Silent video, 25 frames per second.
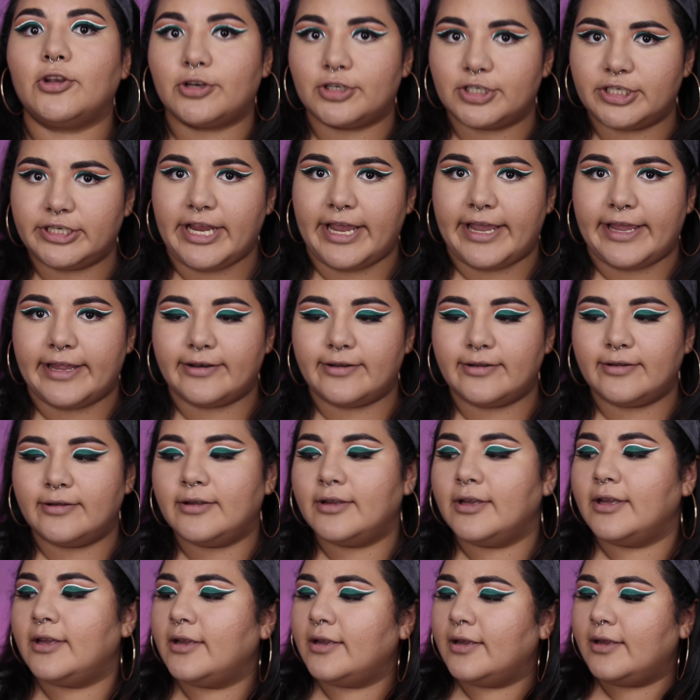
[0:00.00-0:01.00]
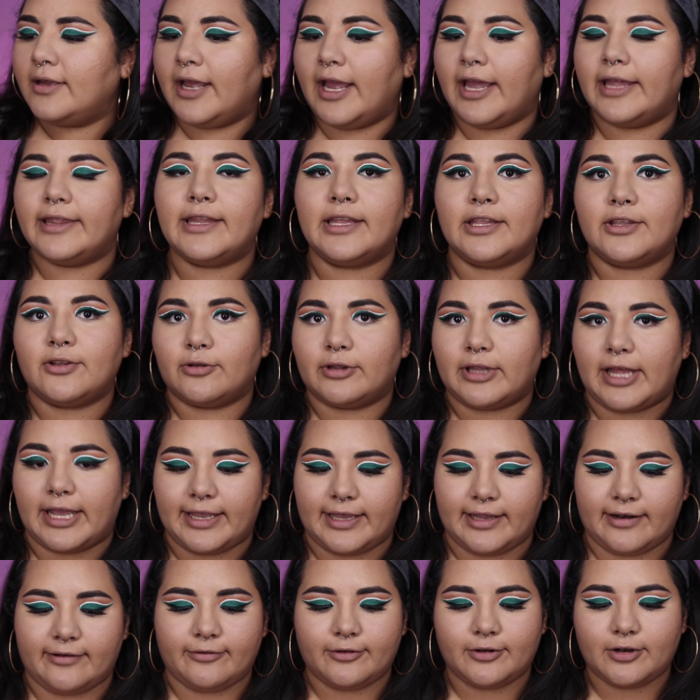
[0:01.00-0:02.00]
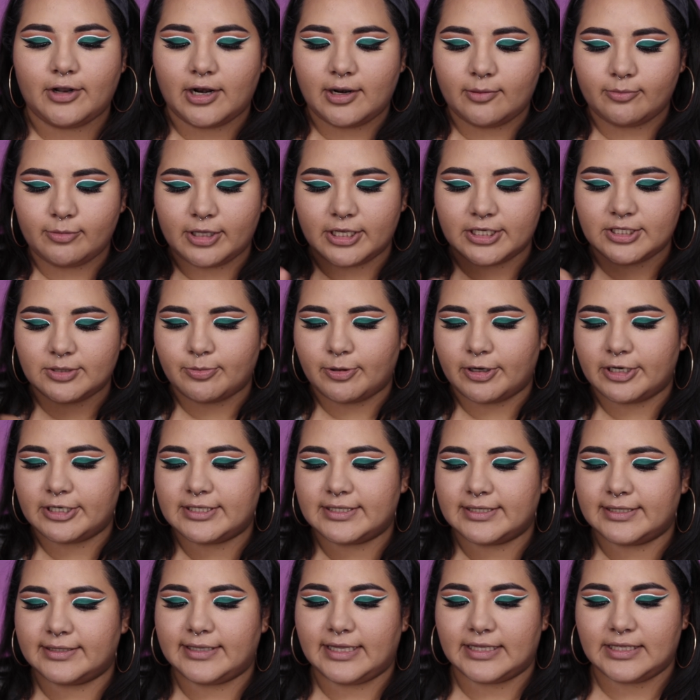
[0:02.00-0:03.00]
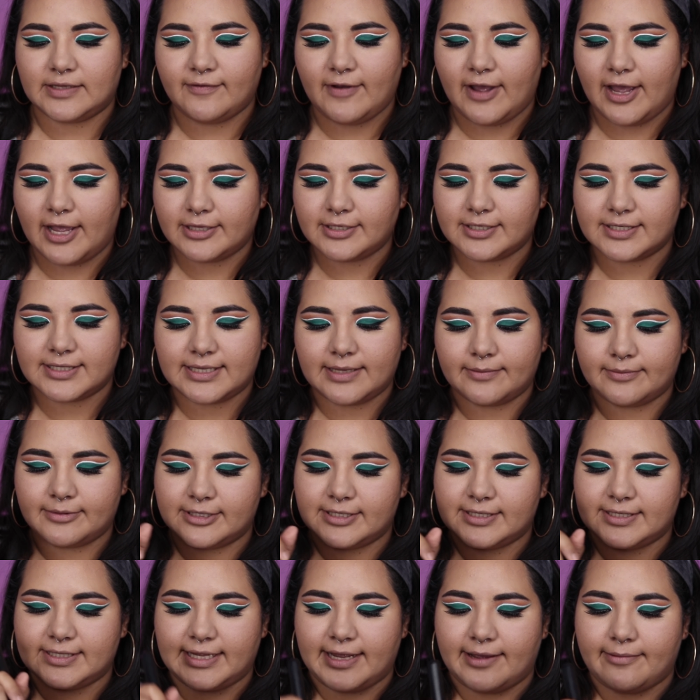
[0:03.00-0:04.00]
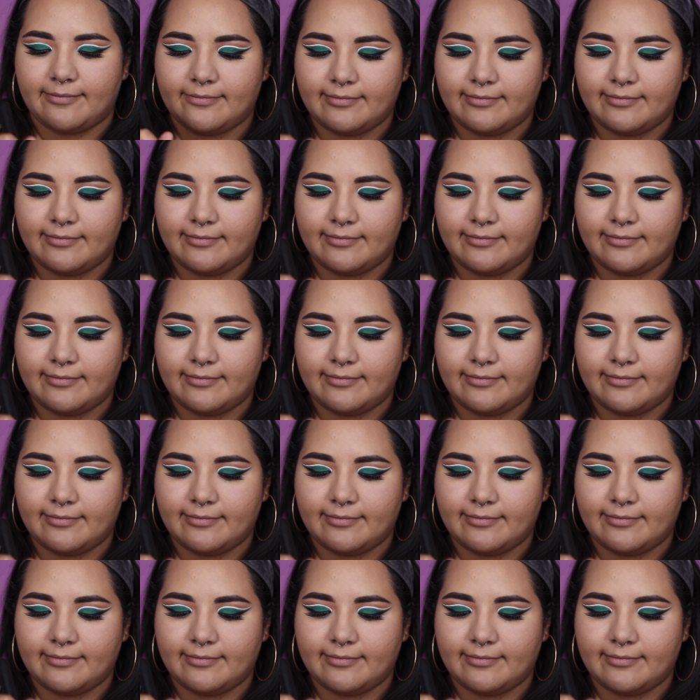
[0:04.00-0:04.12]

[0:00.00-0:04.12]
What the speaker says: shade and then you'll like it. If you're not a blush person, that's fine, just skip this step.